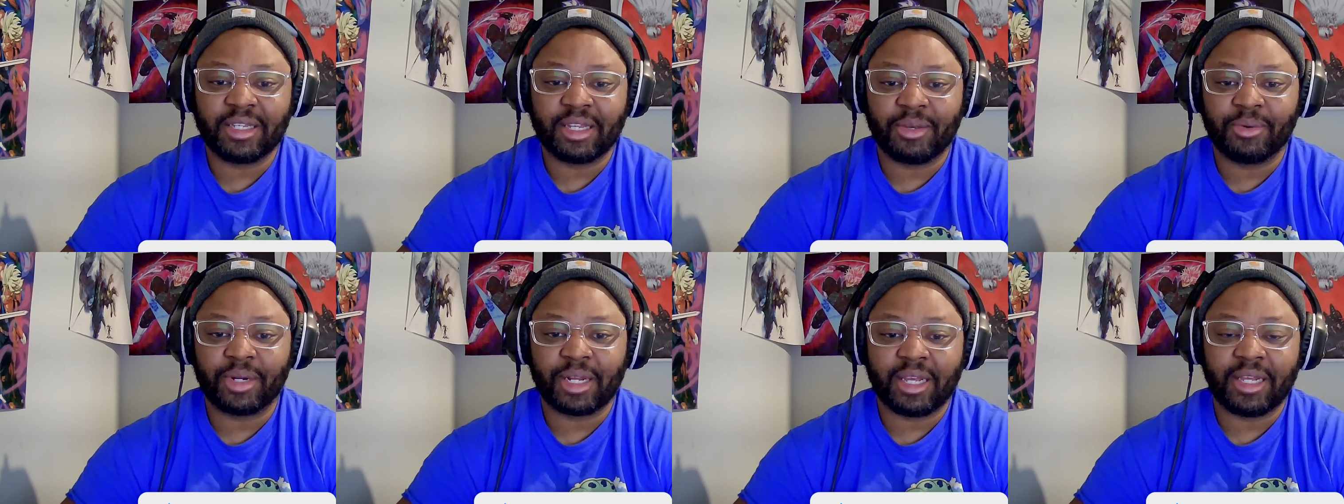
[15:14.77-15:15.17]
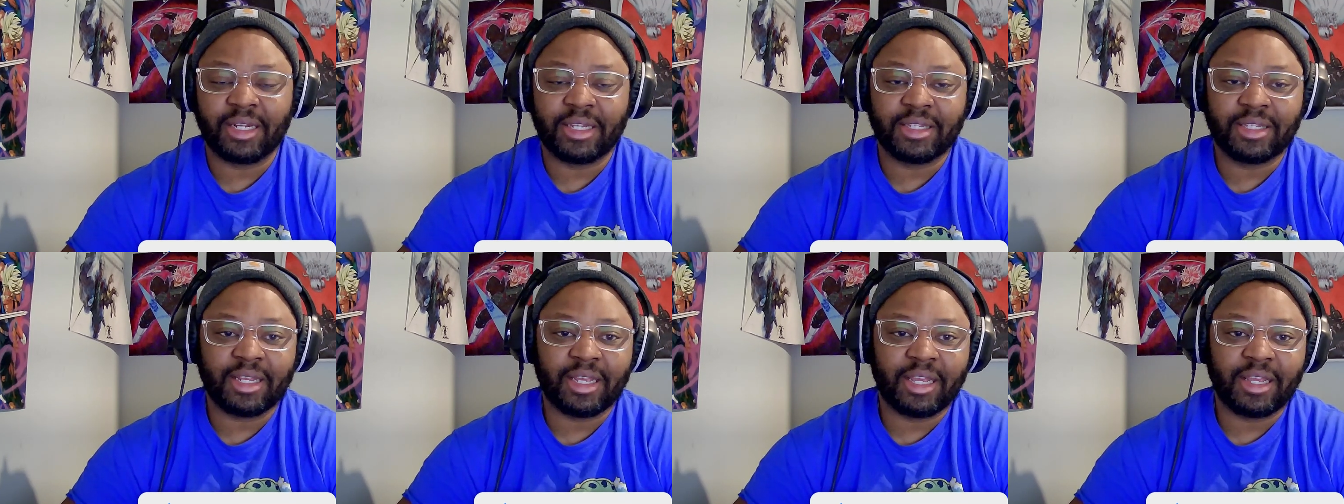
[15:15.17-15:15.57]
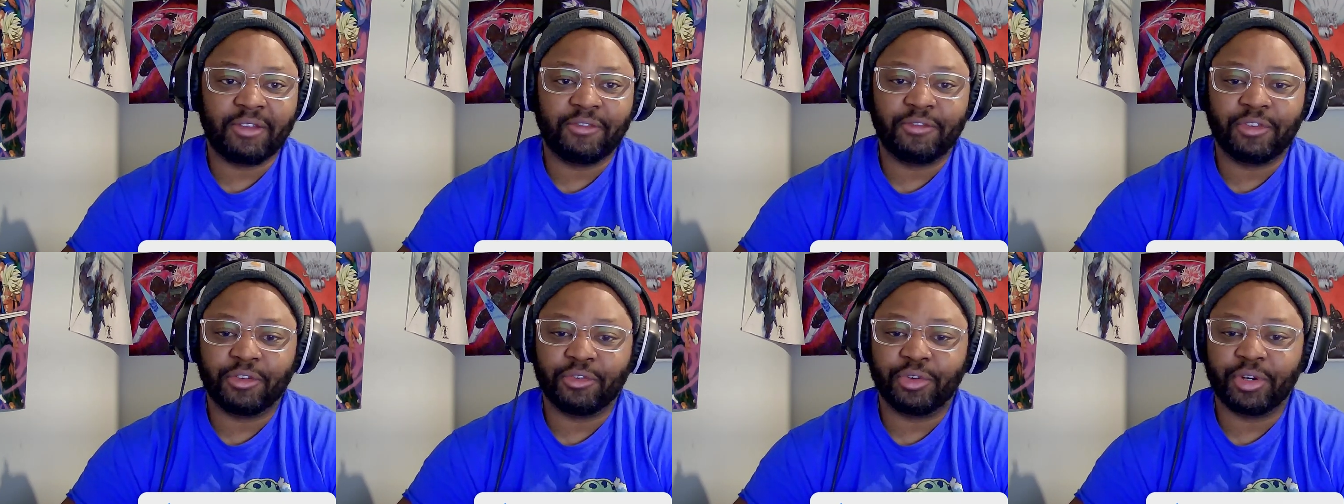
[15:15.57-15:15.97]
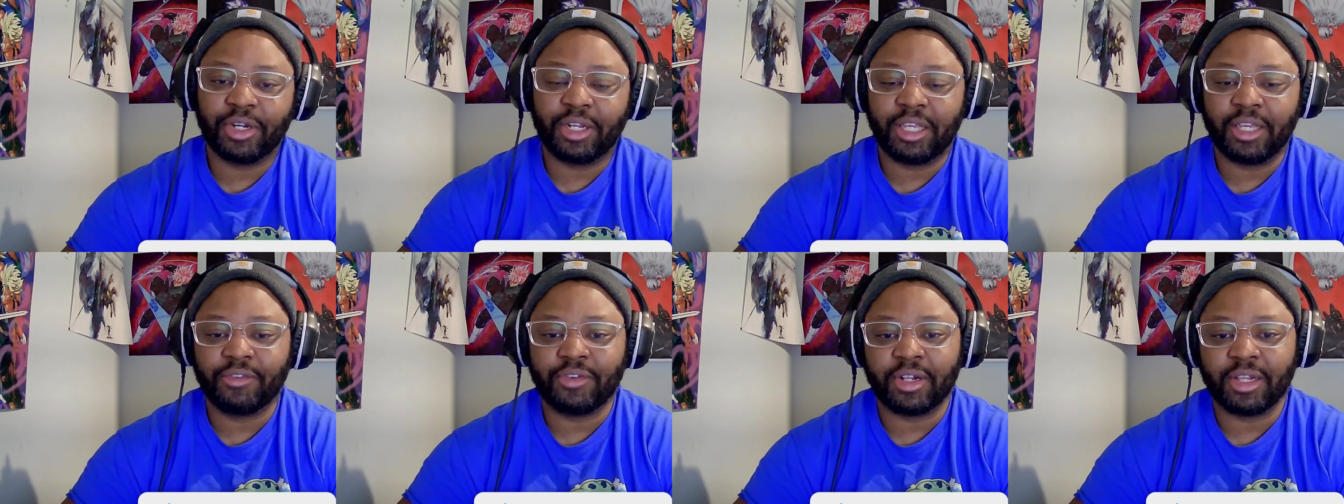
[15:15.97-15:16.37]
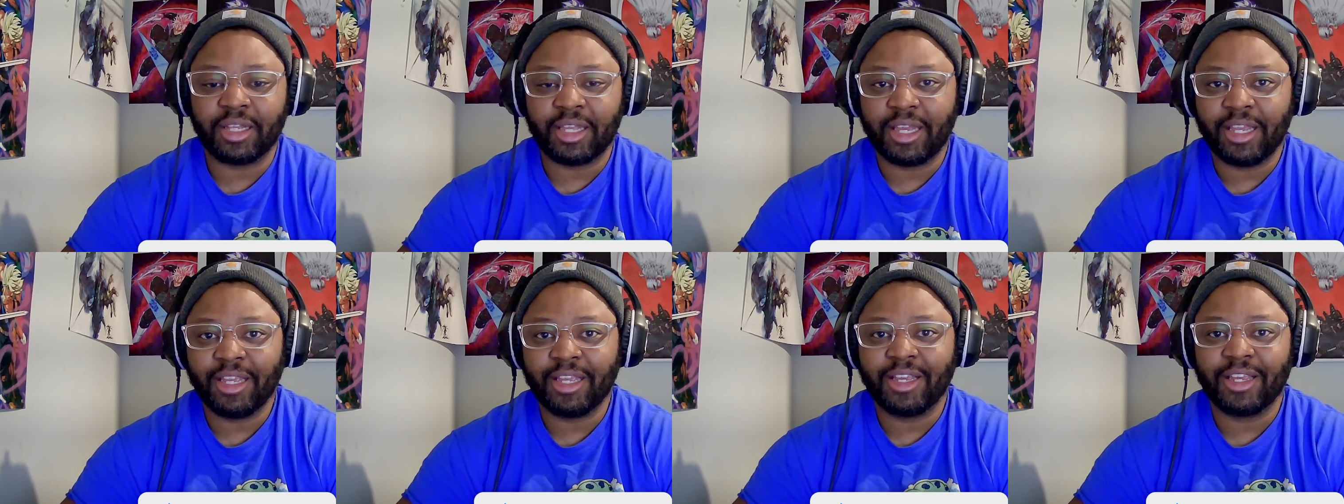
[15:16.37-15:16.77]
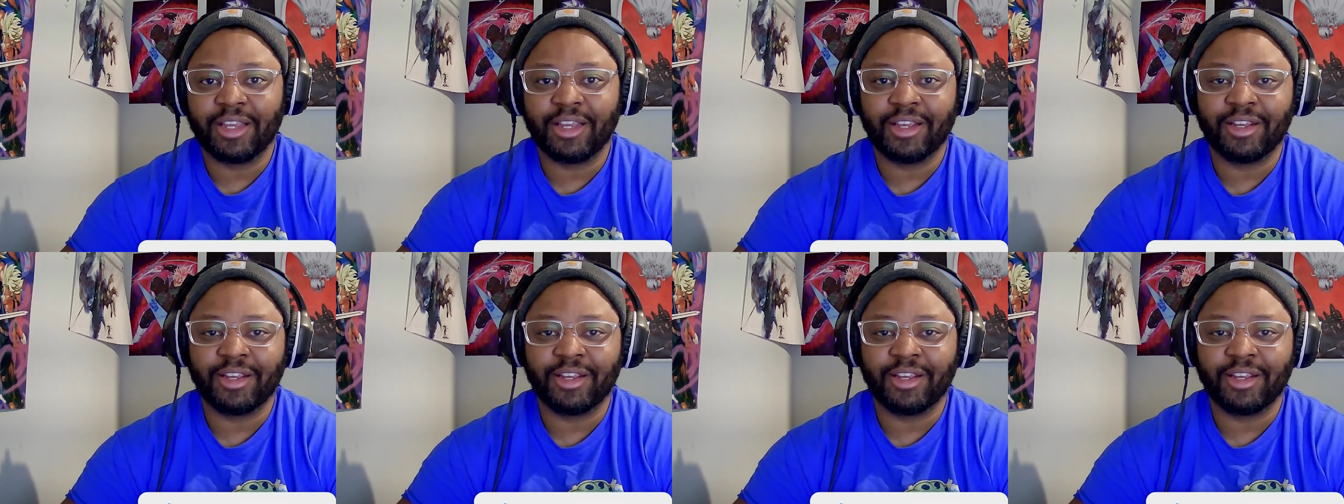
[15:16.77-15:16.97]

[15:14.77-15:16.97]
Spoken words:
what I had to say, feel free to give it a like,